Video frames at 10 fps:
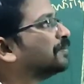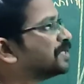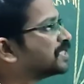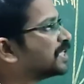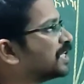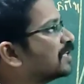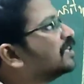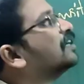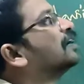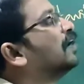
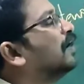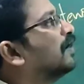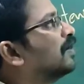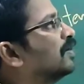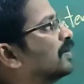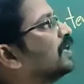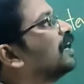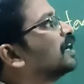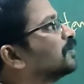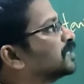chemistry,
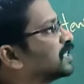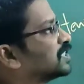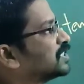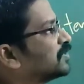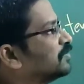in atomic structure